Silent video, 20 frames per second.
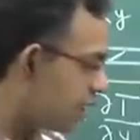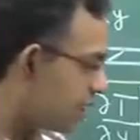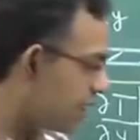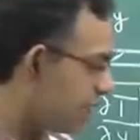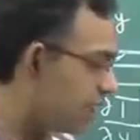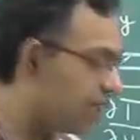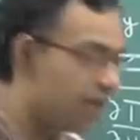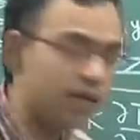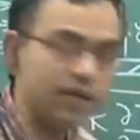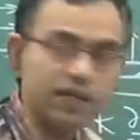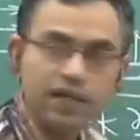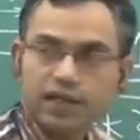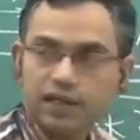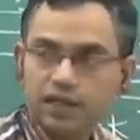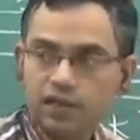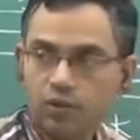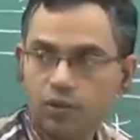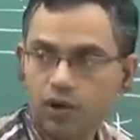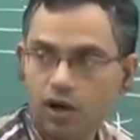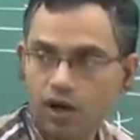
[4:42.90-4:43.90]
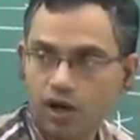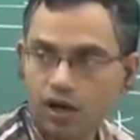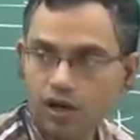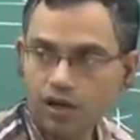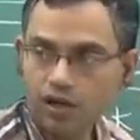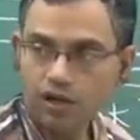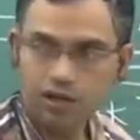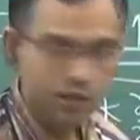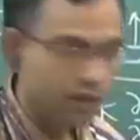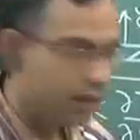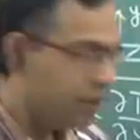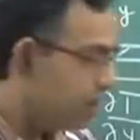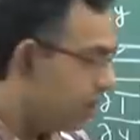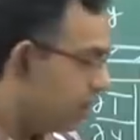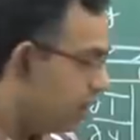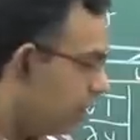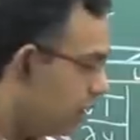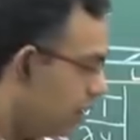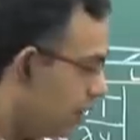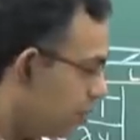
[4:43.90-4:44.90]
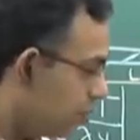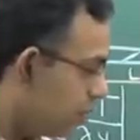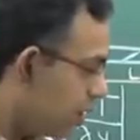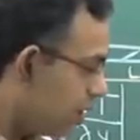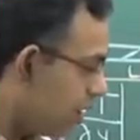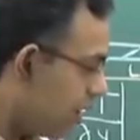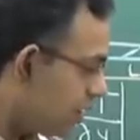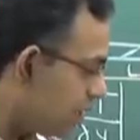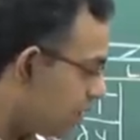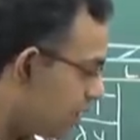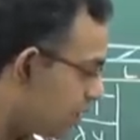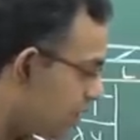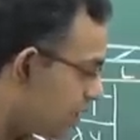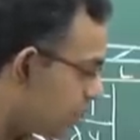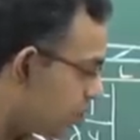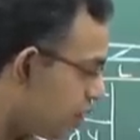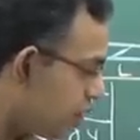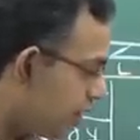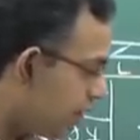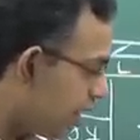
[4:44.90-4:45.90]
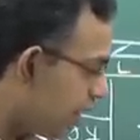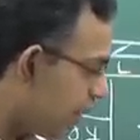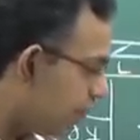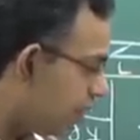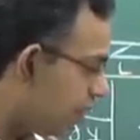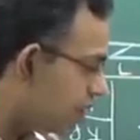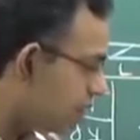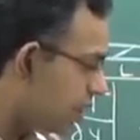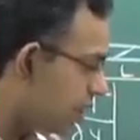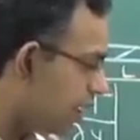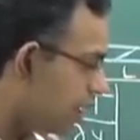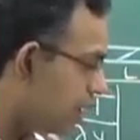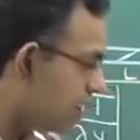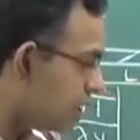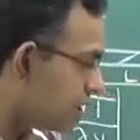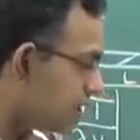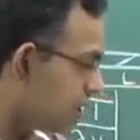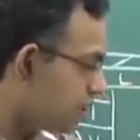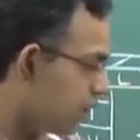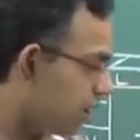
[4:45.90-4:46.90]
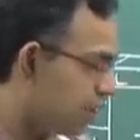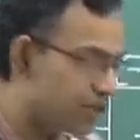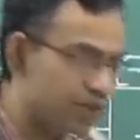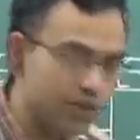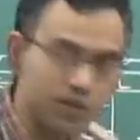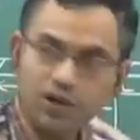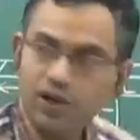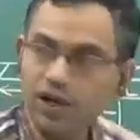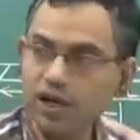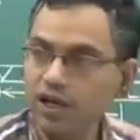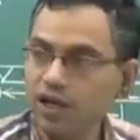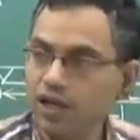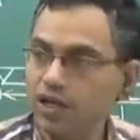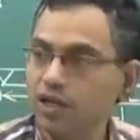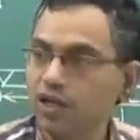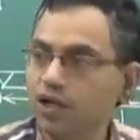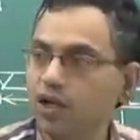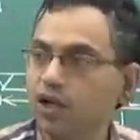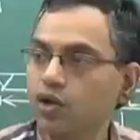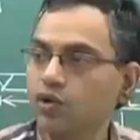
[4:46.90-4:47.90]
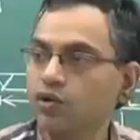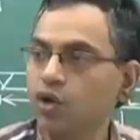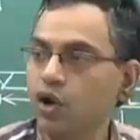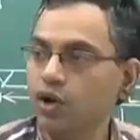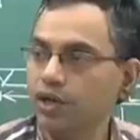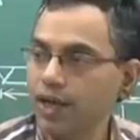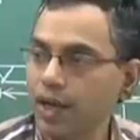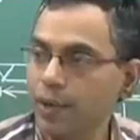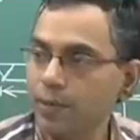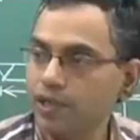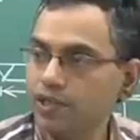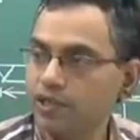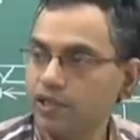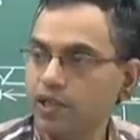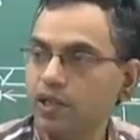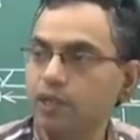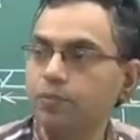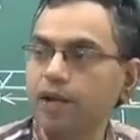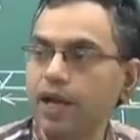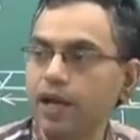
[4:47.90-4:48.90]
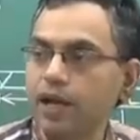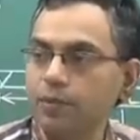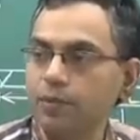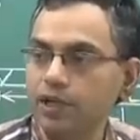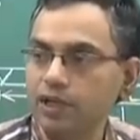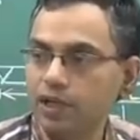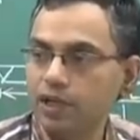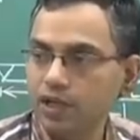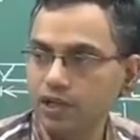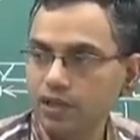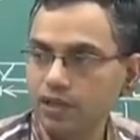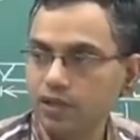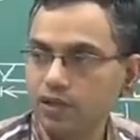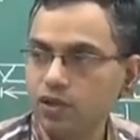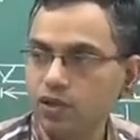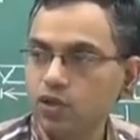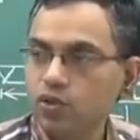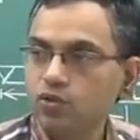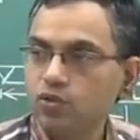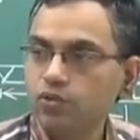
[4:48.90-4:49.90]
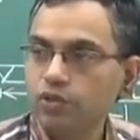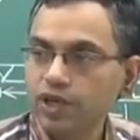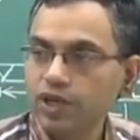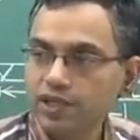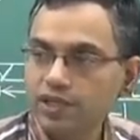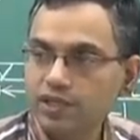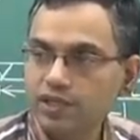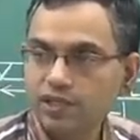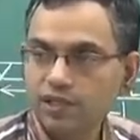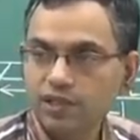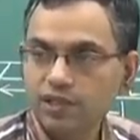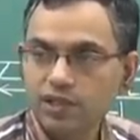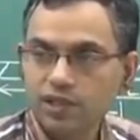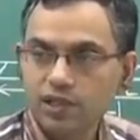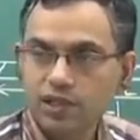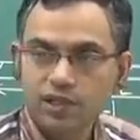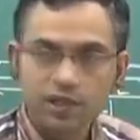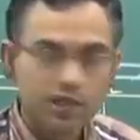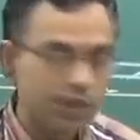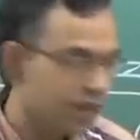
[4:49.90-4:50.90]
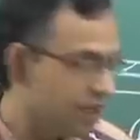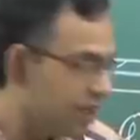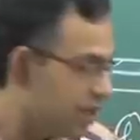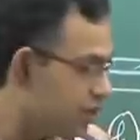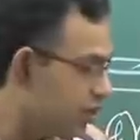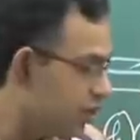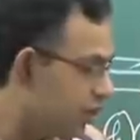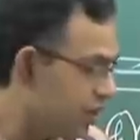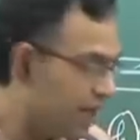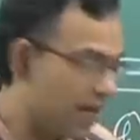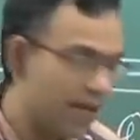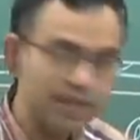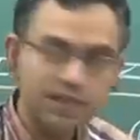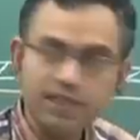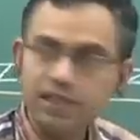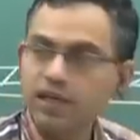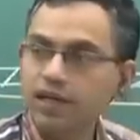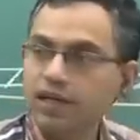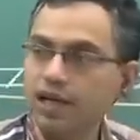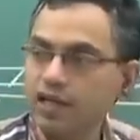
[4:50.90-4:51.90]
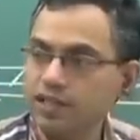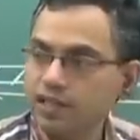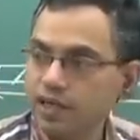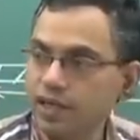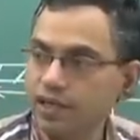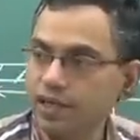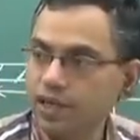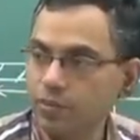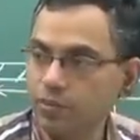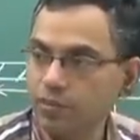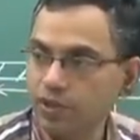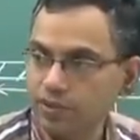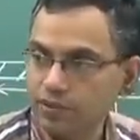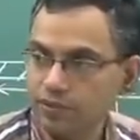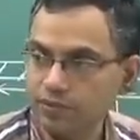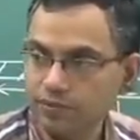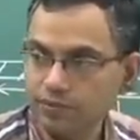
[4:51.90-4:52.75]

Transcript: gradient at the wall. Because this is non-dimensional, this is also a non-dimensional parameter which is known as Nusselt number.